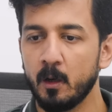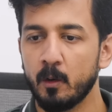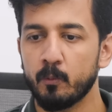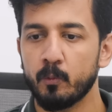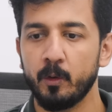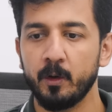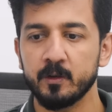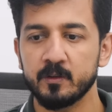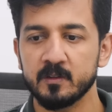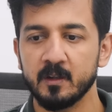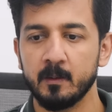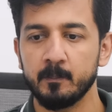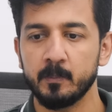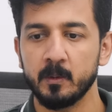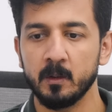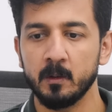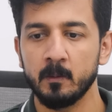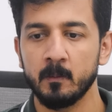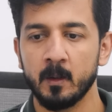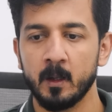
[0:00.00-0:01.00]
For
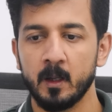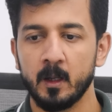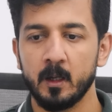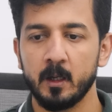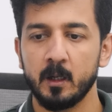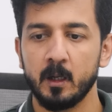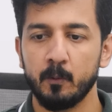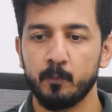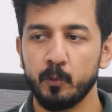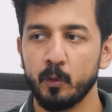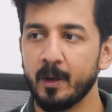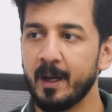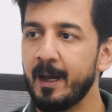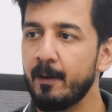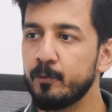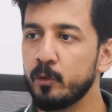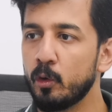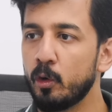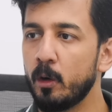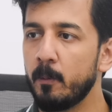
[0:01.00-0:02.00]
example, if you have
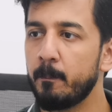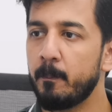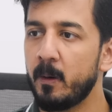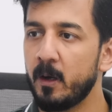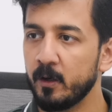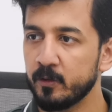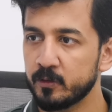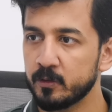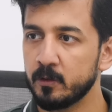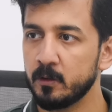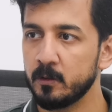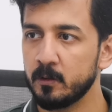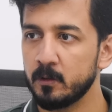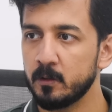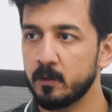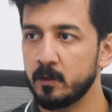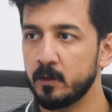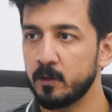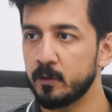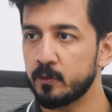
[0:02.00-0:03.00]
your
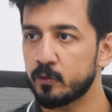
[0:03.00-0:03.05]
partial